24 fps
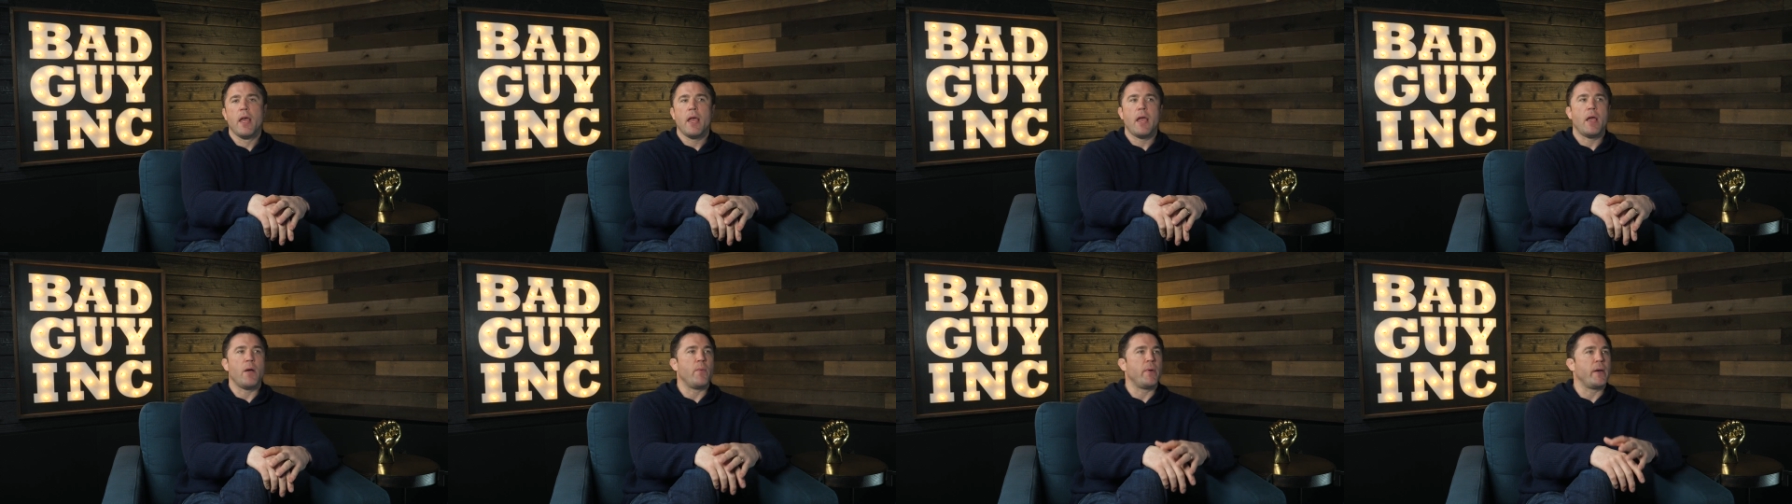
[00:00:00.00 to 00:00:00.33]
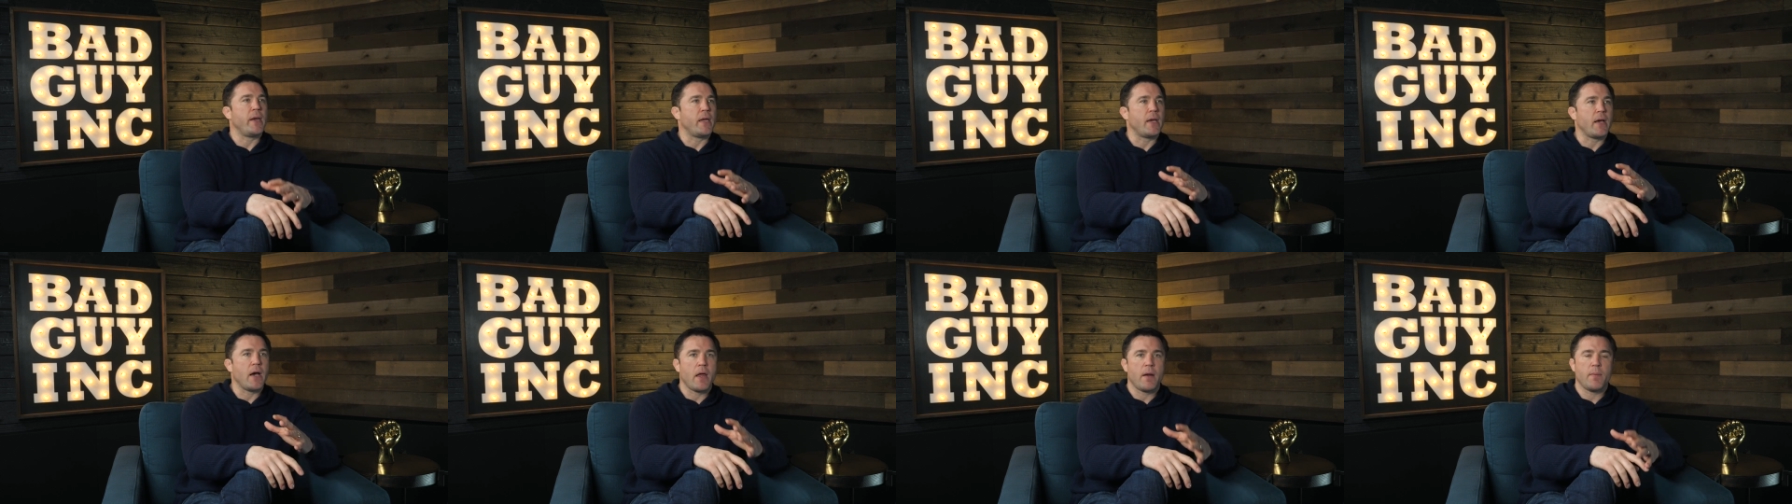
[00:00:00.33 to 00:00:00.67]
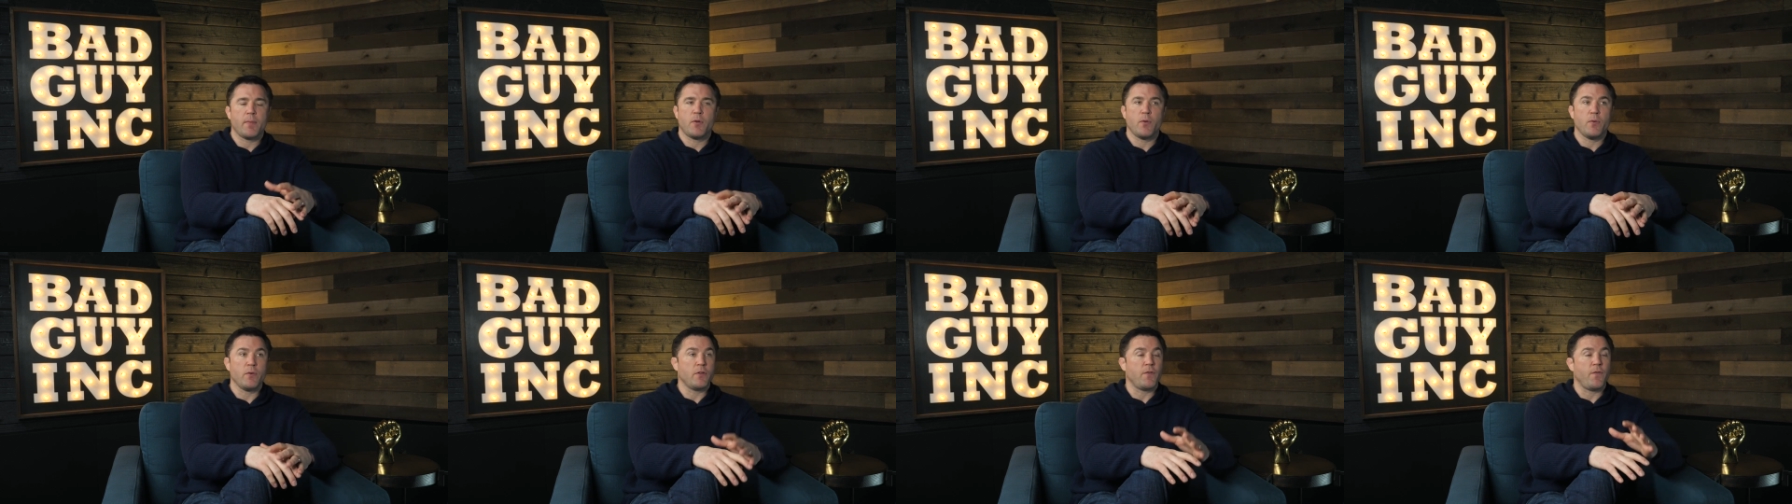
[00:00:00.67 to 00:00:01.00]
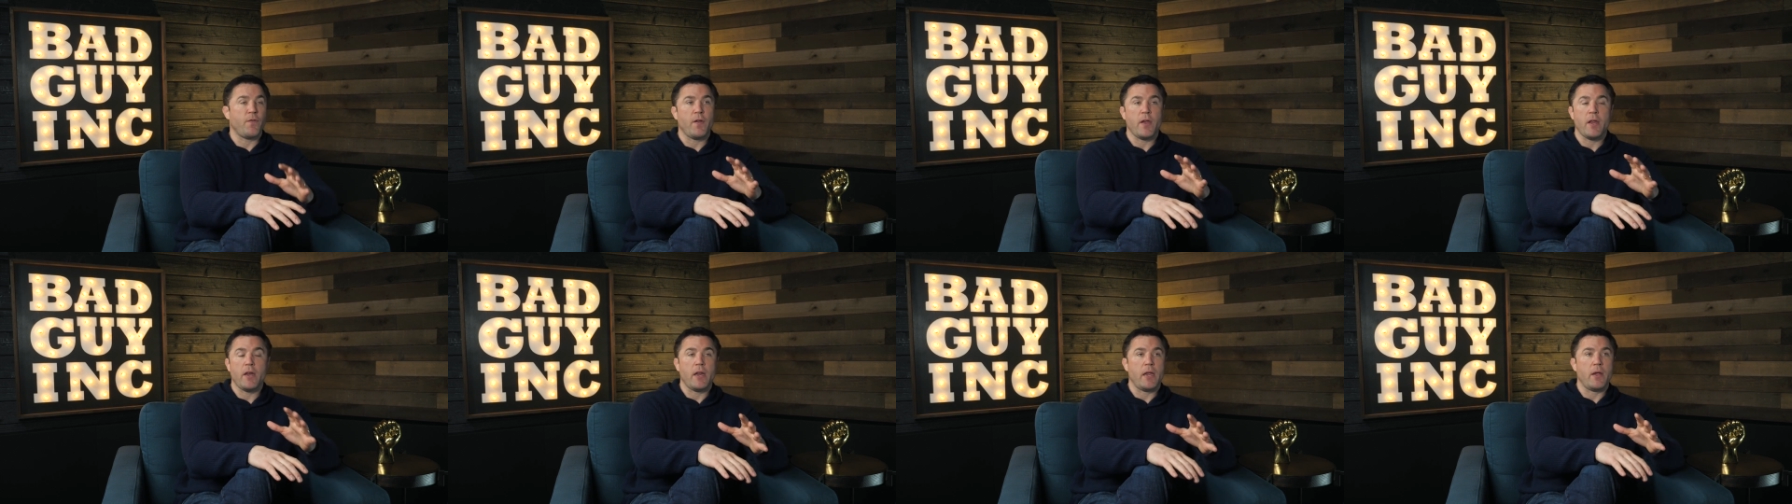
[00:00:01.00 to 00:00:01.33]
And when he got up to his
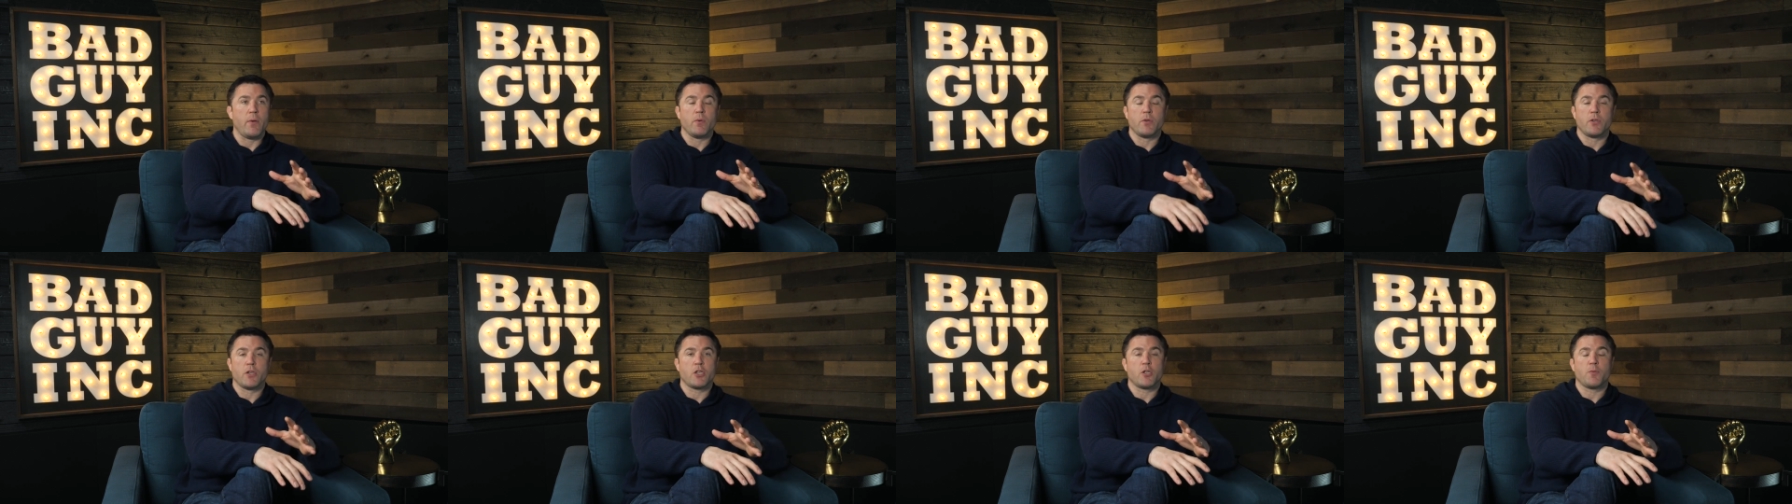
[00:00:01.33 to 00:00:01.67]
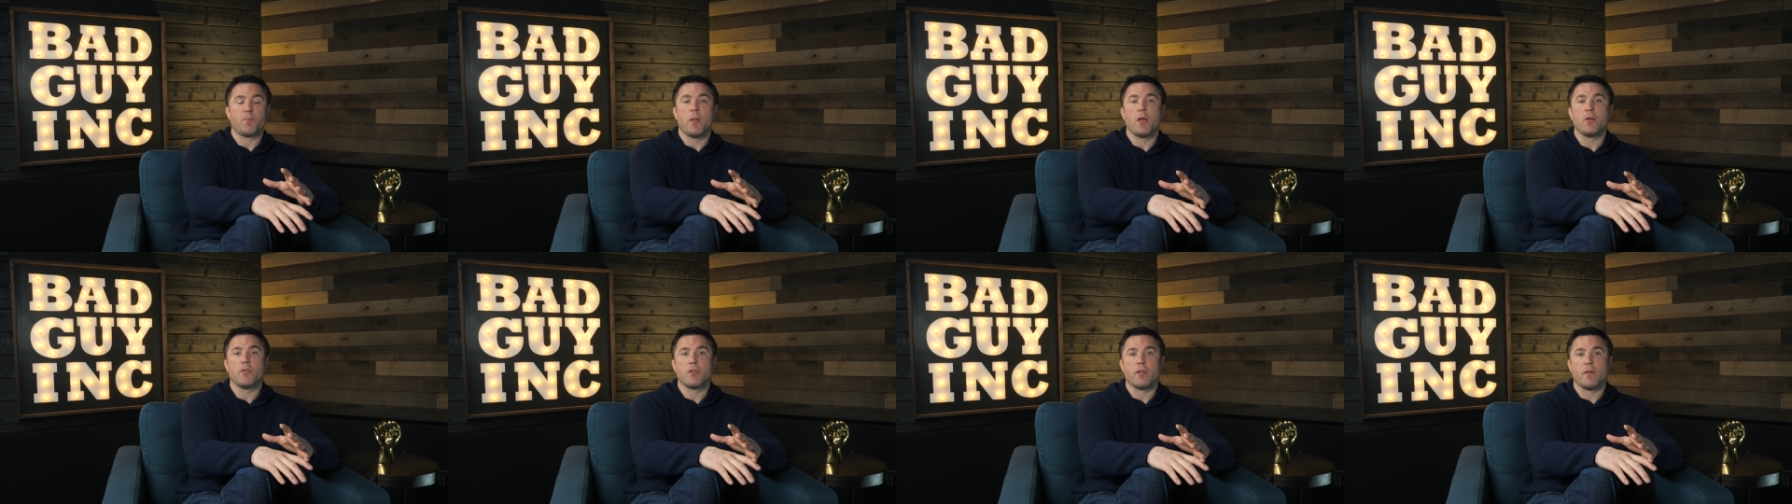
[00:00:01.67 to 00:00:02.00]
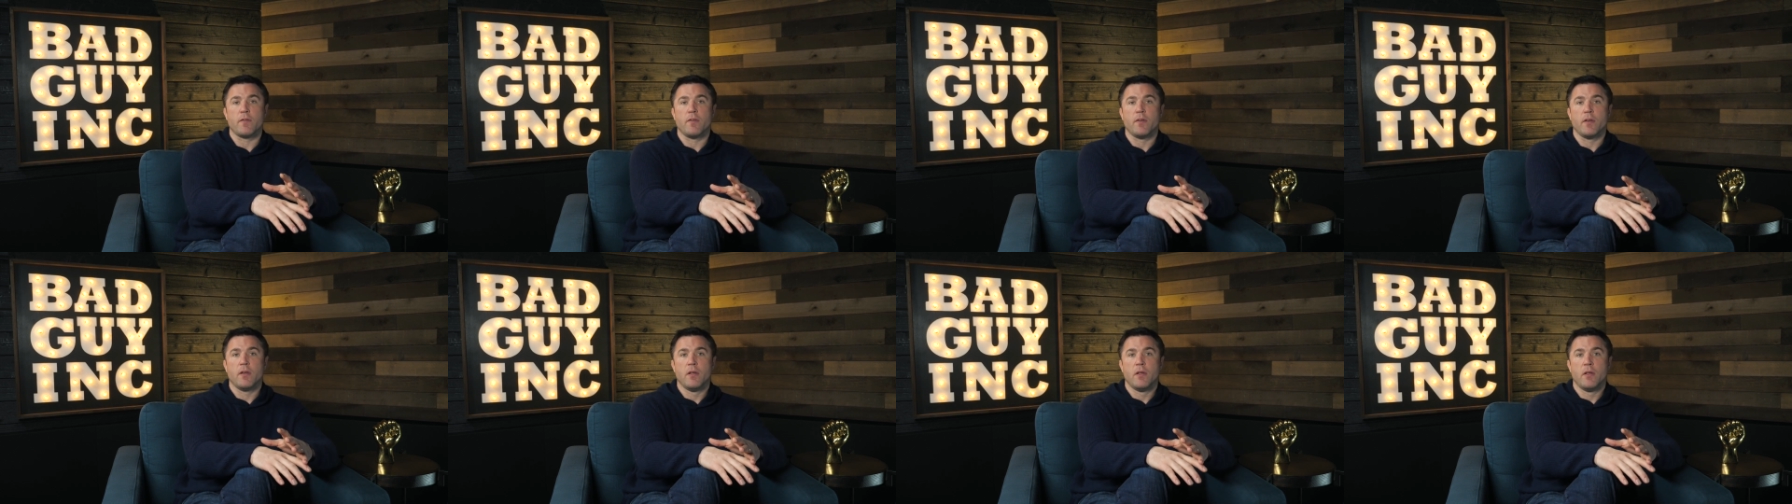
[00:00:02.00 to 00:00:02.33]
feet, he was explosive.